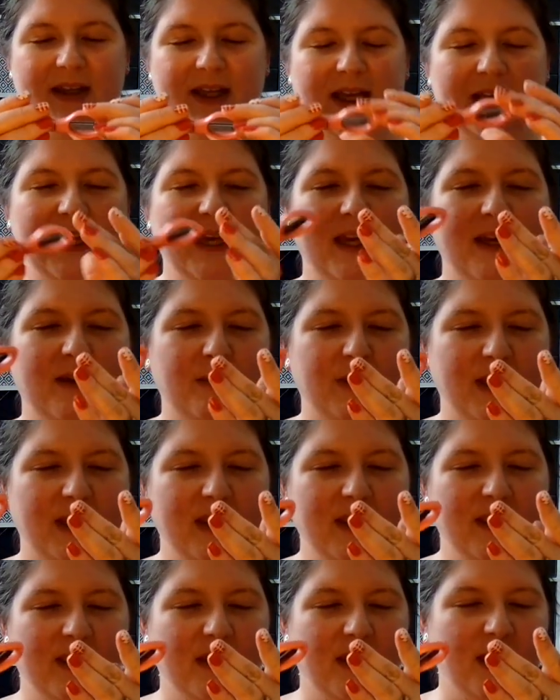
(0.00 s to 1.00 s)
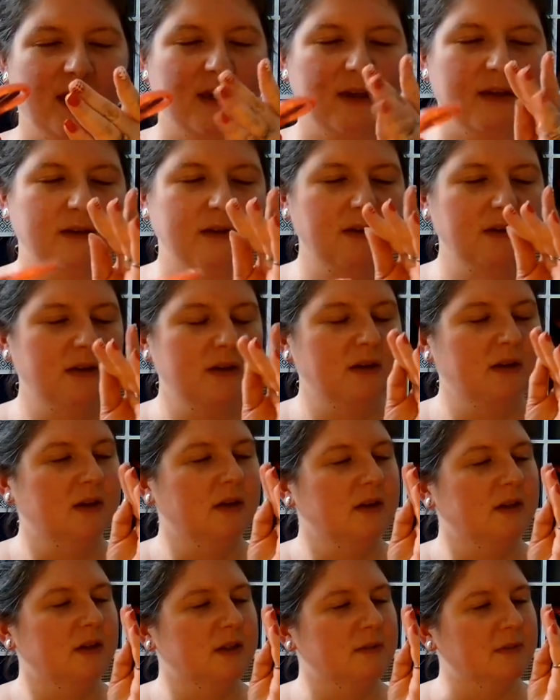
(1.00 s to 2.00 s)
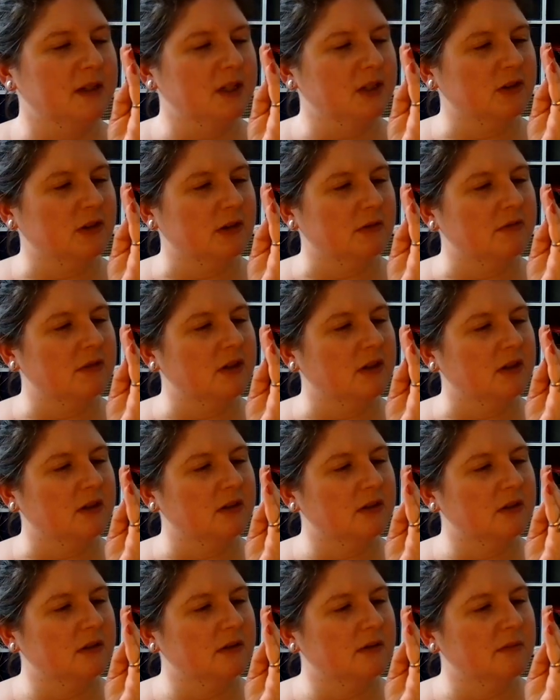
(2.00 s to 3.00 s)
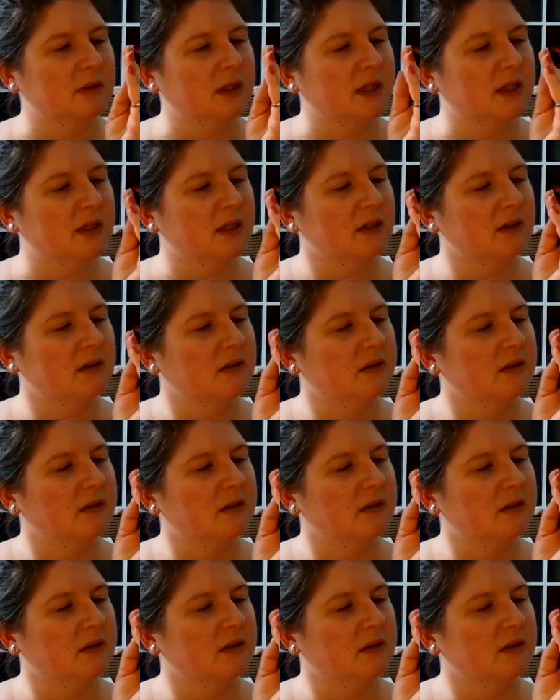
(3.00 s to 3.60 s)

There we go. Just make sure I'm not bleeding.